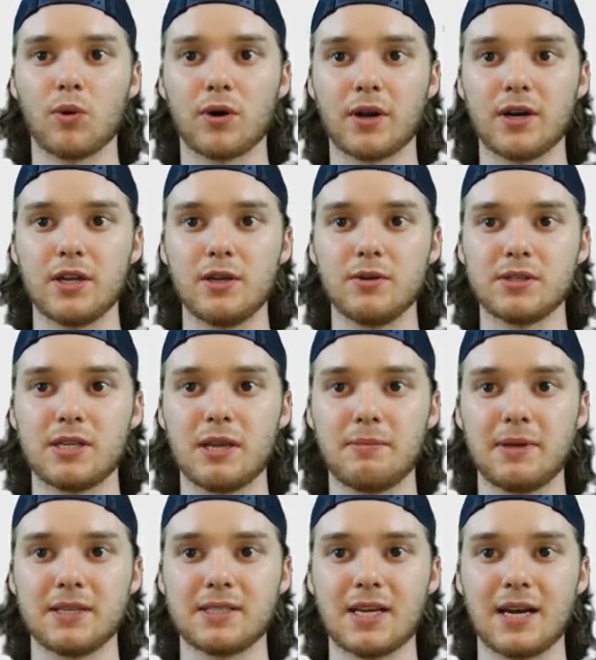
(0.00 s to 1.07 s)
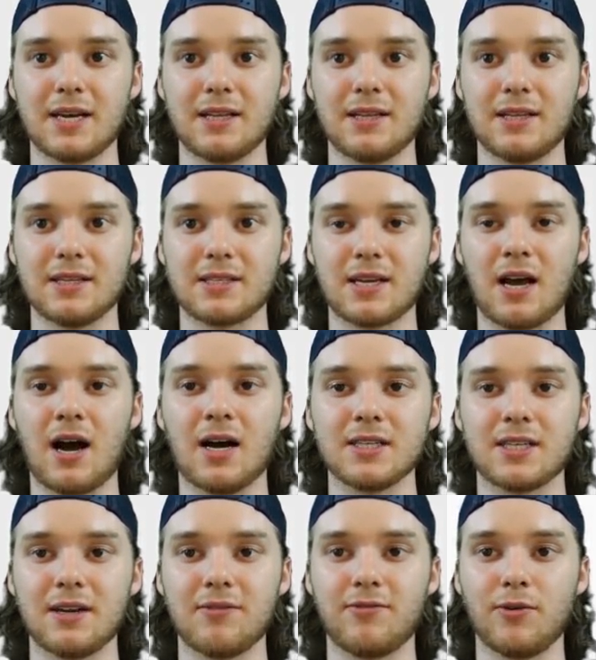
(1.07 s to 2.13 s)
we're going to use them inside this
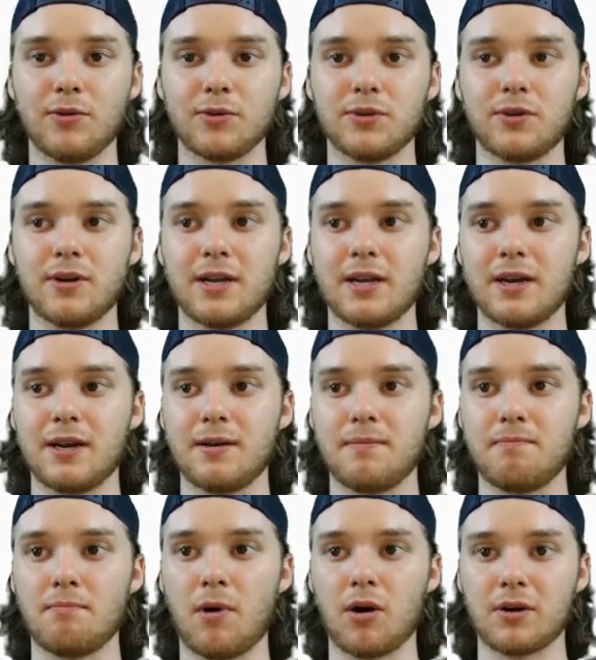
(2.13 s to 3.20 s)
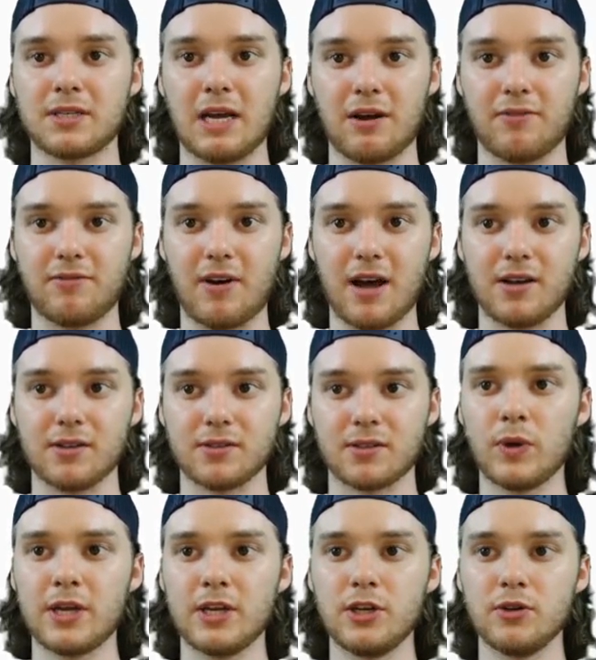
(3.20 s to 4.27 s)
content folder in markdown file.
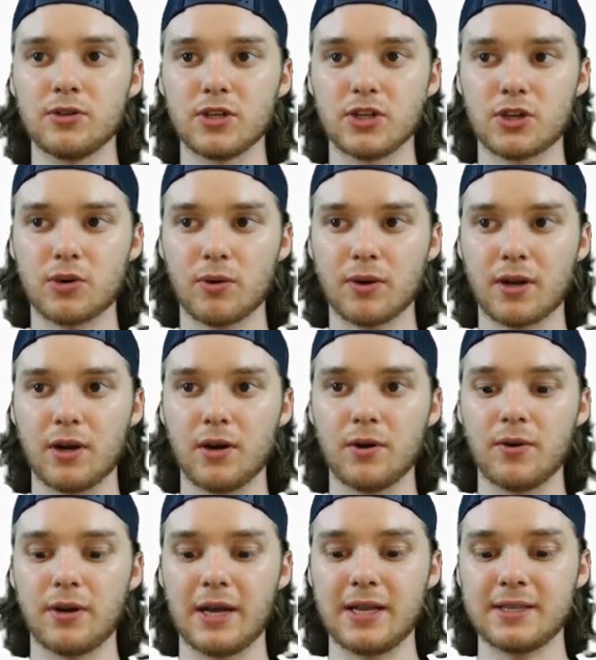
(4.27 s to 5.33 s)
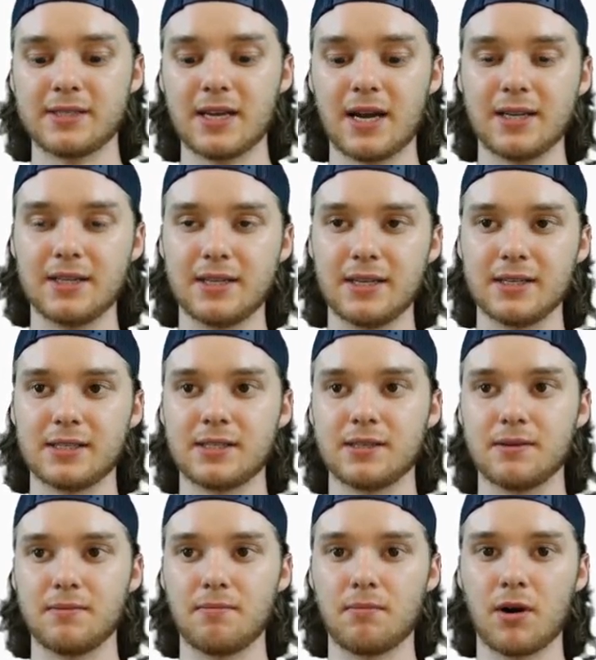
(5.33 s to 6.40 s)
We can use a shortcode inside
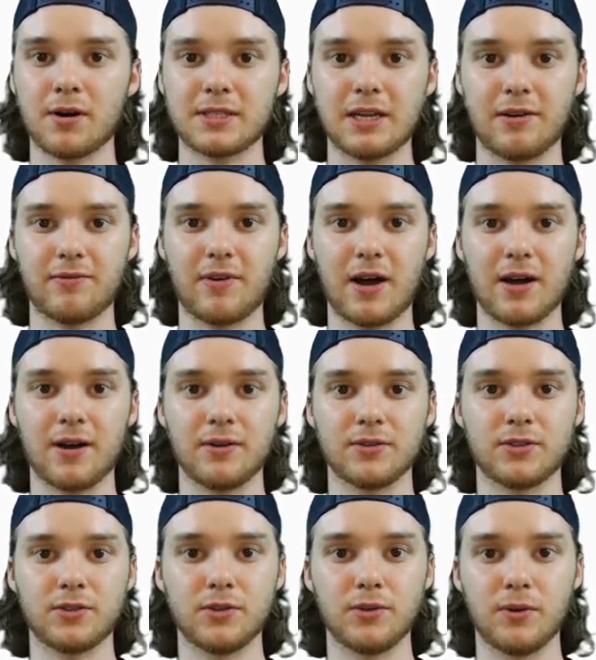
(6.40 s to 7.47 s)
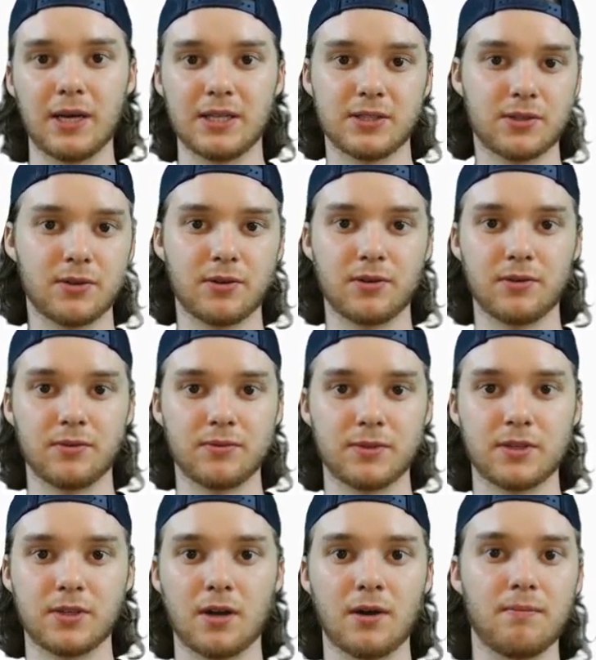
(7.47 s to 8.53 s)
this markdown file to
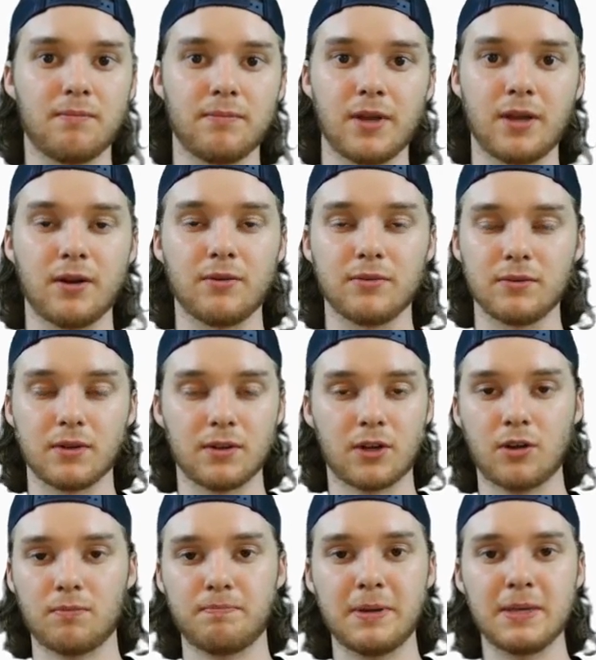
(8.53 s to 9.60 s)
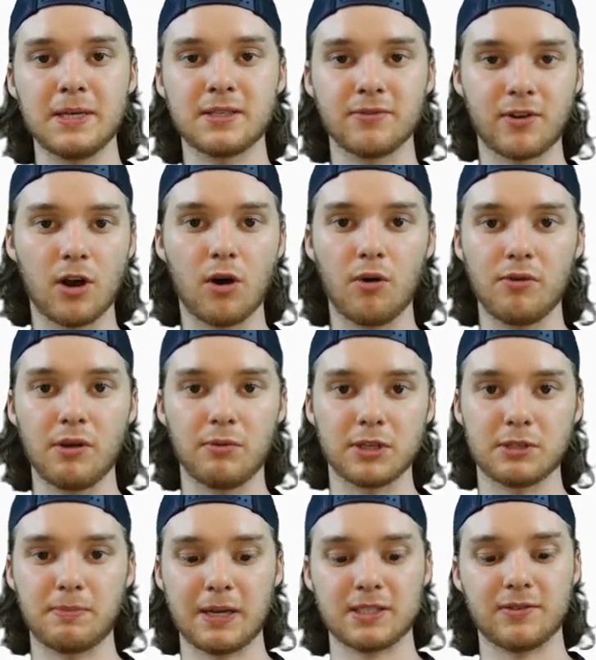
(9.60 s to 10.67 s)
insert some, piece of code that
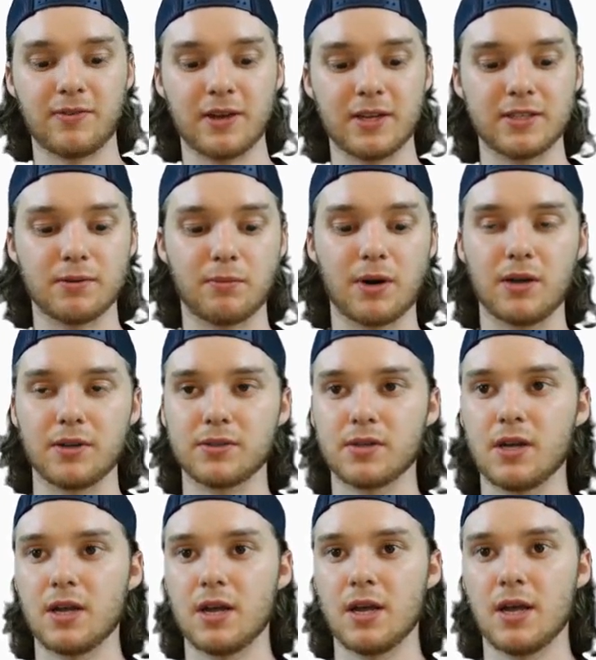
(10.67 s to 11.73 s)
was specified somewhere else.